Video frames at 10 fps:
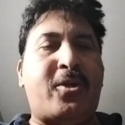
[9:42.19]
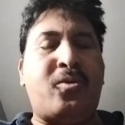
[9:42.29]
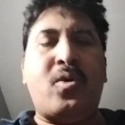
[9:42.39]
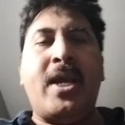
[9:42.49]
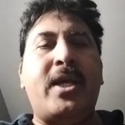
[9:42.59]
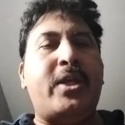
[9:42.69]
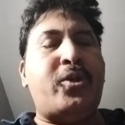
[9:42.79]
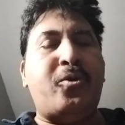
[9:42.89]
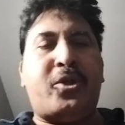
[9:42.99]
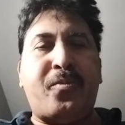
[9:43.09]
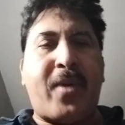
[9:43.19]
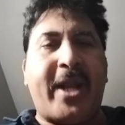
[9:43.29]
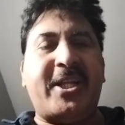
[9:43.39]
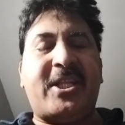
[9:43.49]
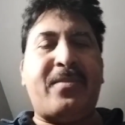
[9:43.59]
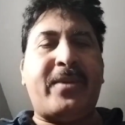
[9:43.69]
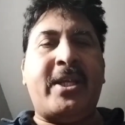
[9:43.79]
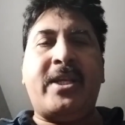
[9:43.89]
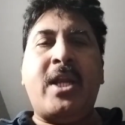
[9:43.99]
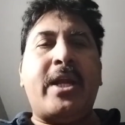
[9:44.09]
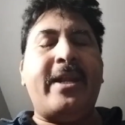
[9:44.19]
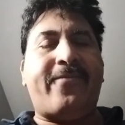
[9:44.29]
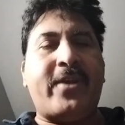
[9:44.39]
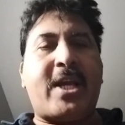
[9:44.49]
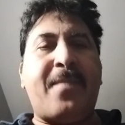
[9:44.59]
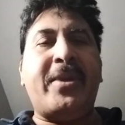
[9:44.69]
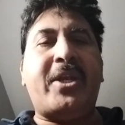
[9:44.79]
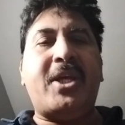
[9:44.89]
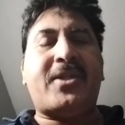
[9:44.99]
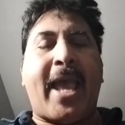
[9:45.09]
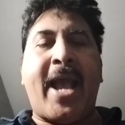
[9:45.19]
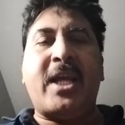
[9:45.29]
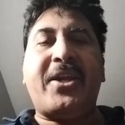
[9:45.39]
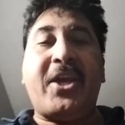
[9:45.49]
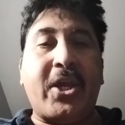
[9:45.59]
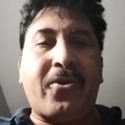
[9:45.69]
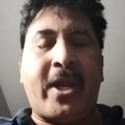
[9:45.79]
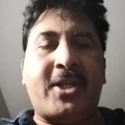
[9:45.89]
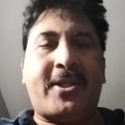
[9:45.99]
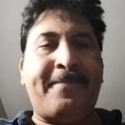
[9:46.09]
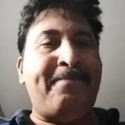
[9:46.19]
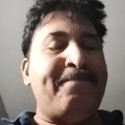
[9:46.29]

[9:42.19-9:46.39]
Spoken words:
to participate in different committees and hearings.